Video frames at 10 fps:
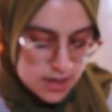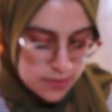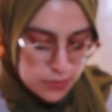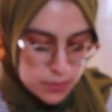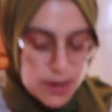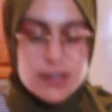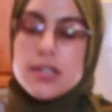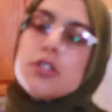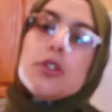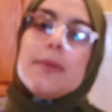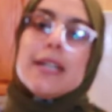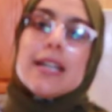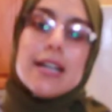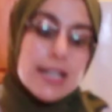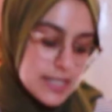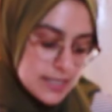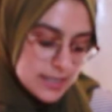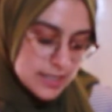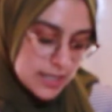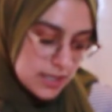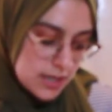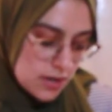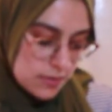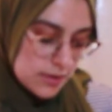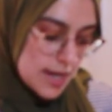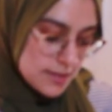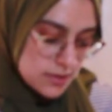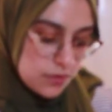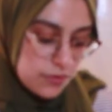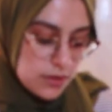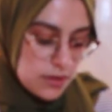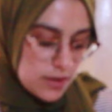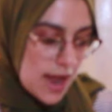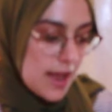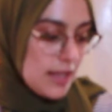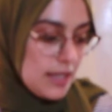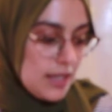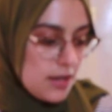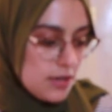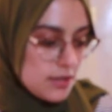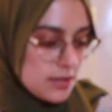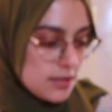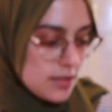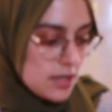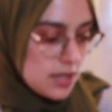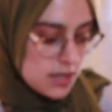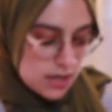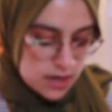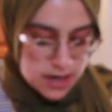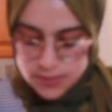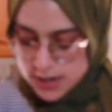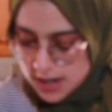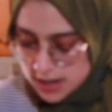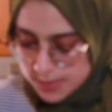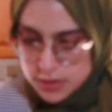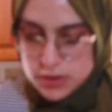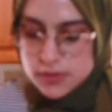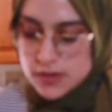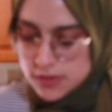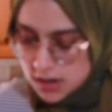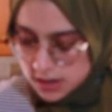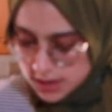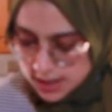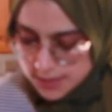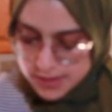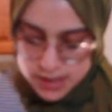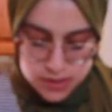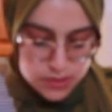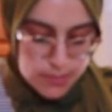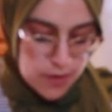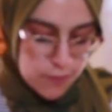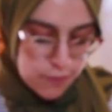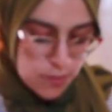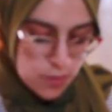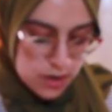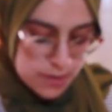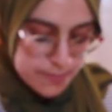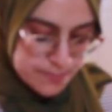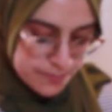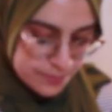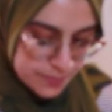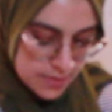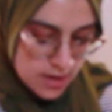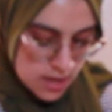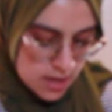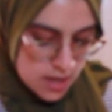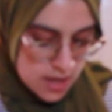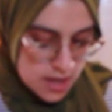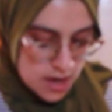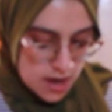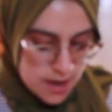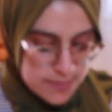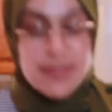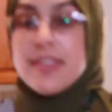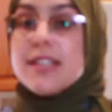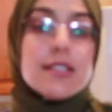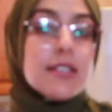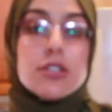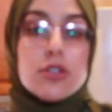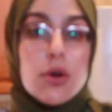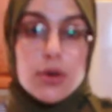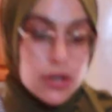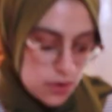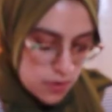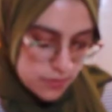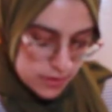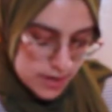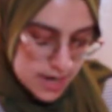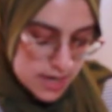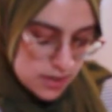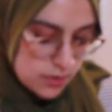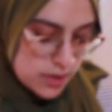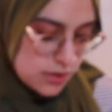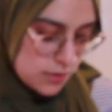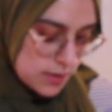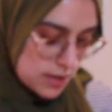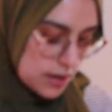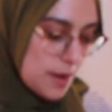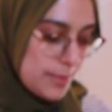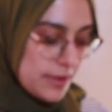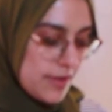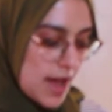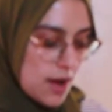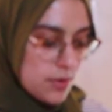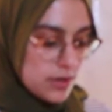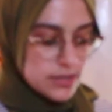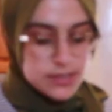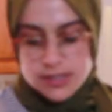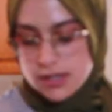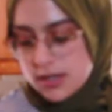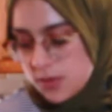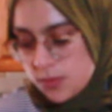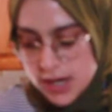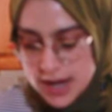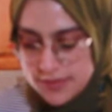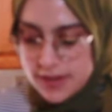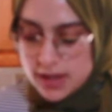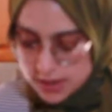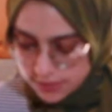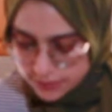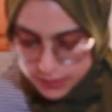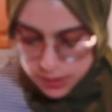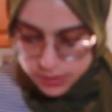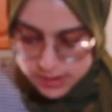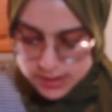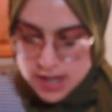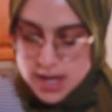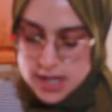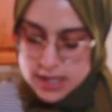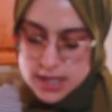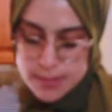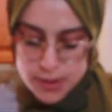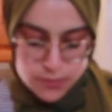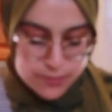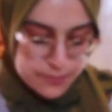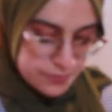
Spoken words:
food processor because, you know, lasts you for years. All right, we got a couple cloves of garlic. I'm going to use about 4. And this is so good overnight. You can do it in a couple of hours, whatever floats your boat.